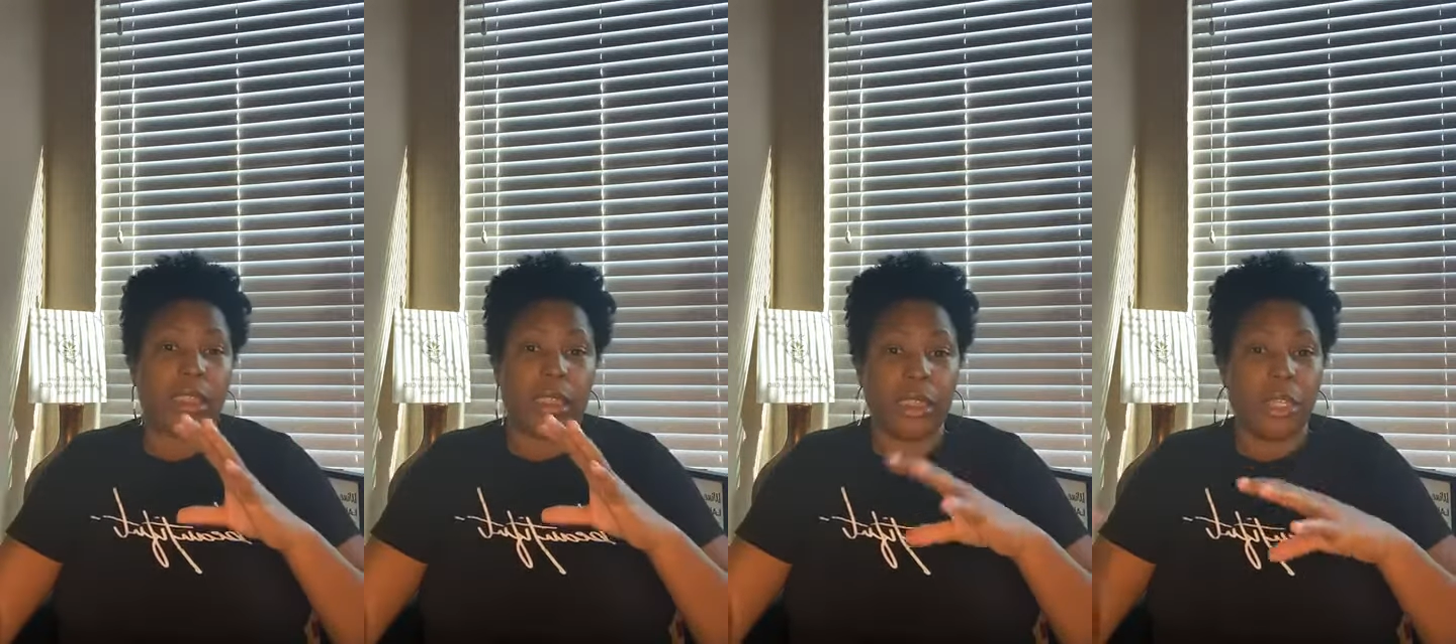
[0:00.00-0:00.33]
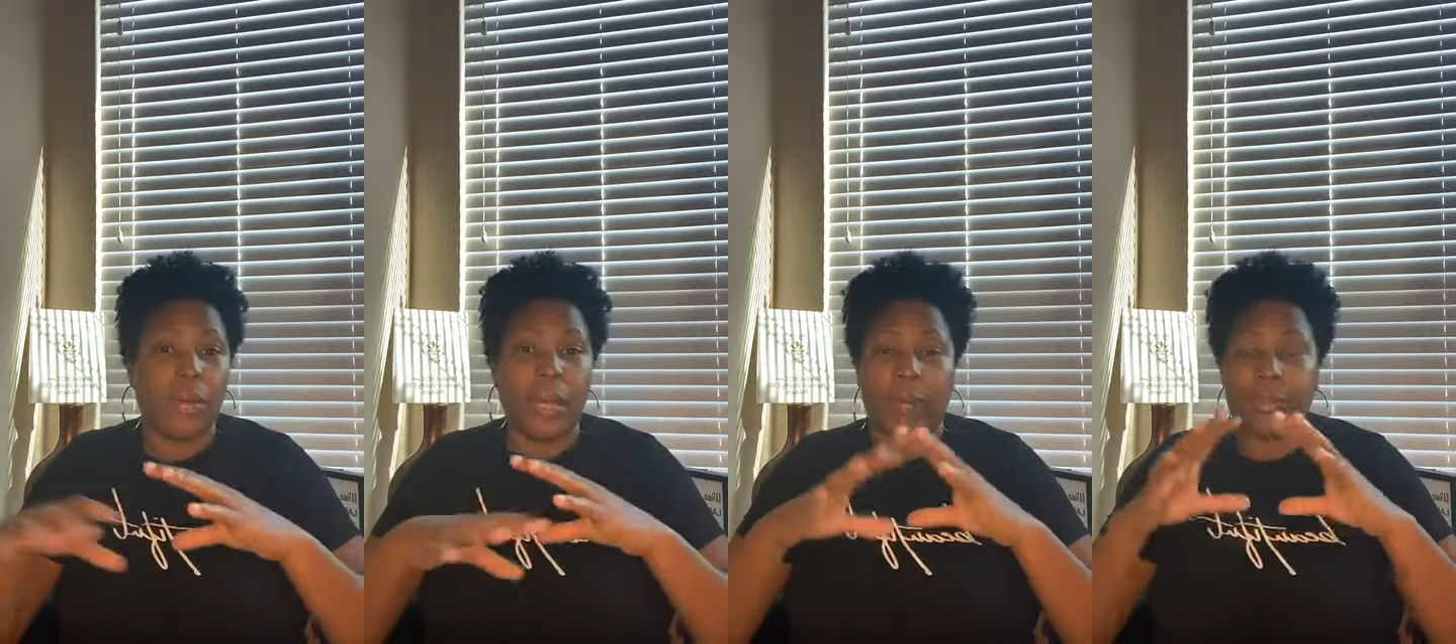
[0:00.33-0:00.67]
just
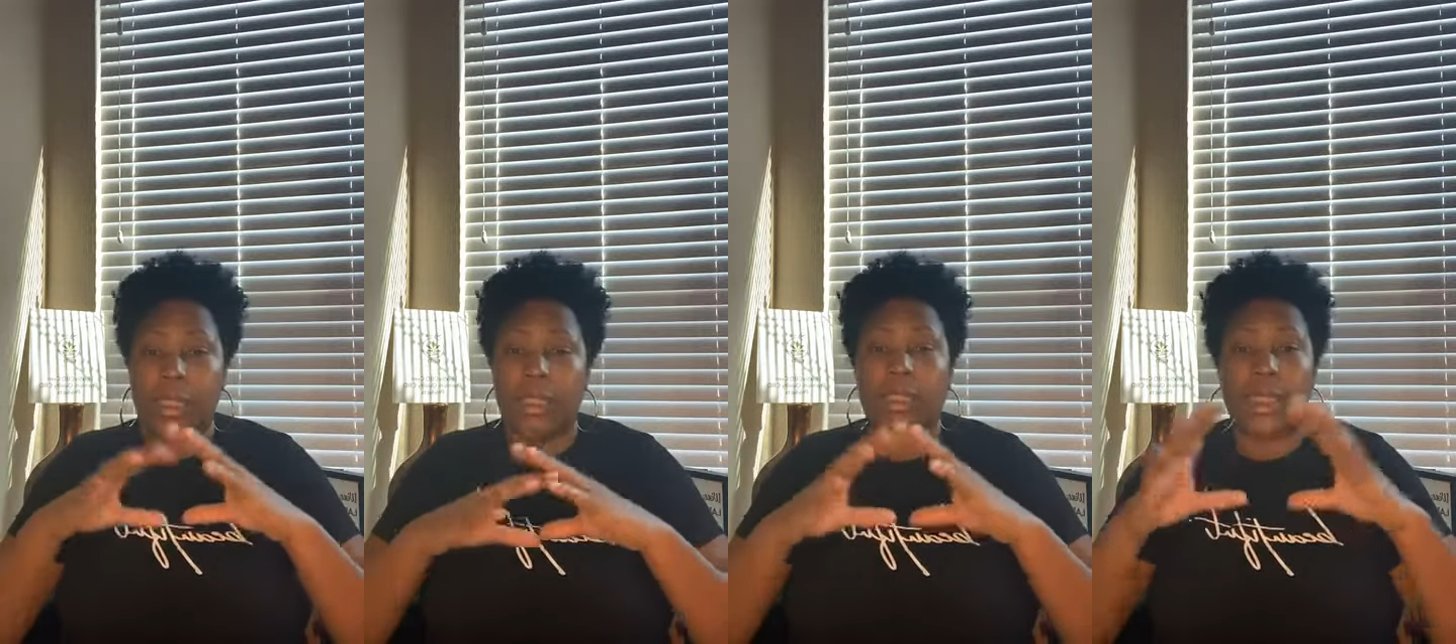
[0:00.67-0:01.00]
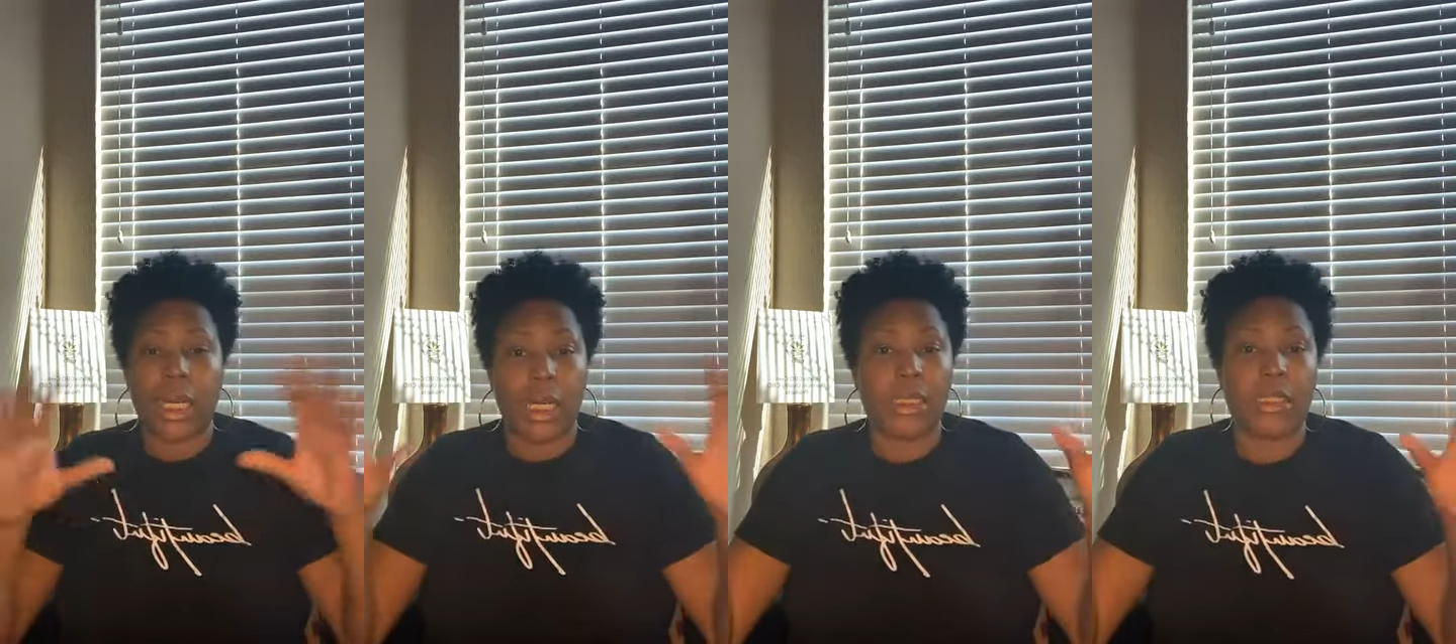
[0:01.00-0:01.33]
her, I've seen
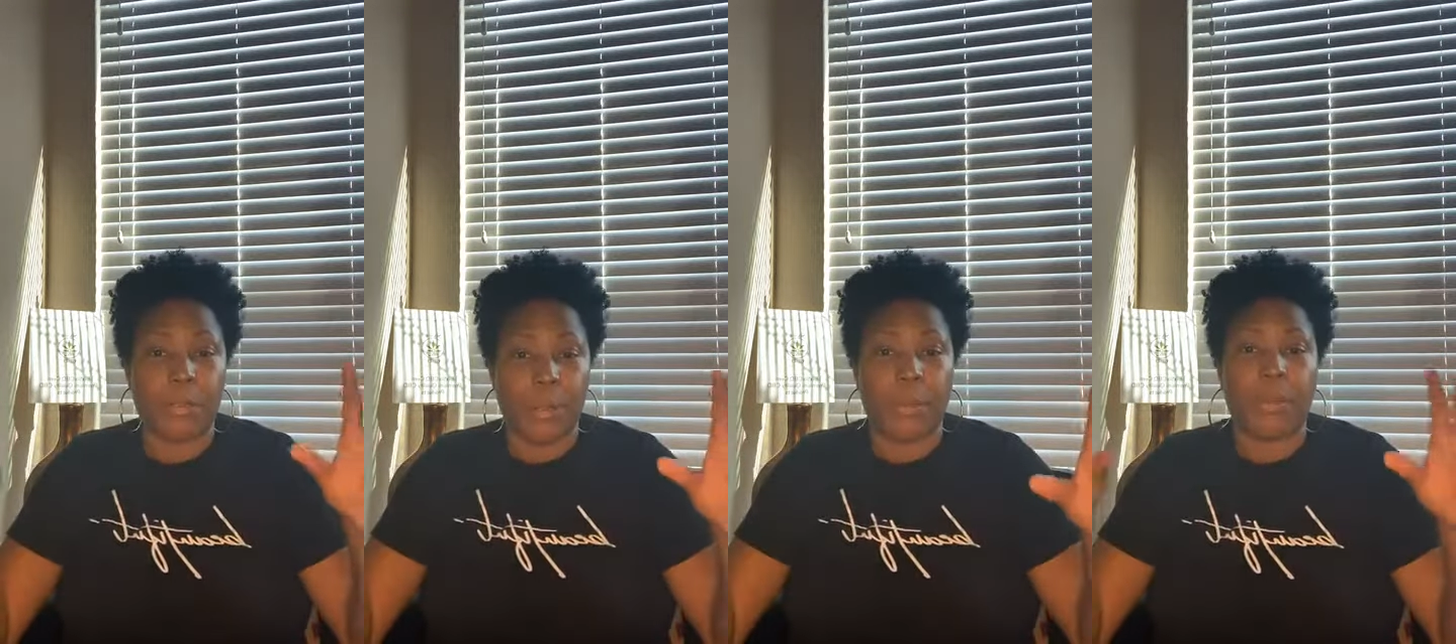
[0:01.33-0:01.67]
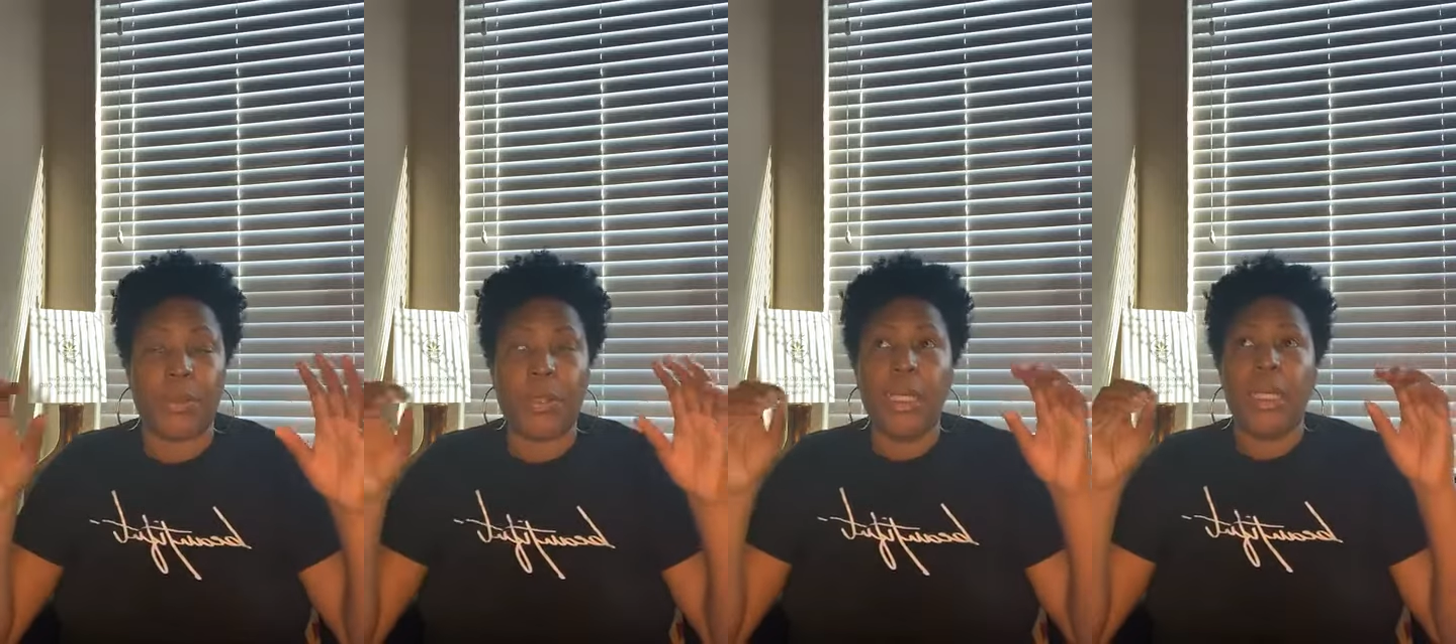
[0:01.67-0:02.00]
tons of
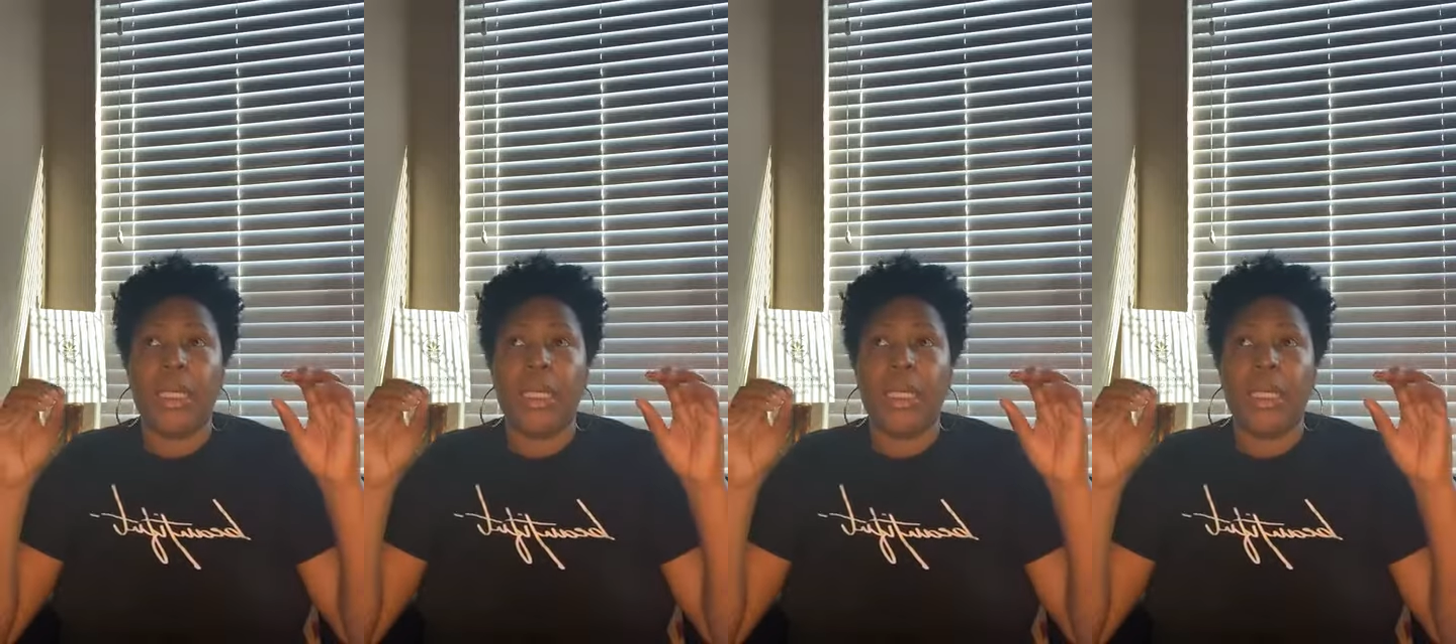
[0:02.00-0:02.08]
people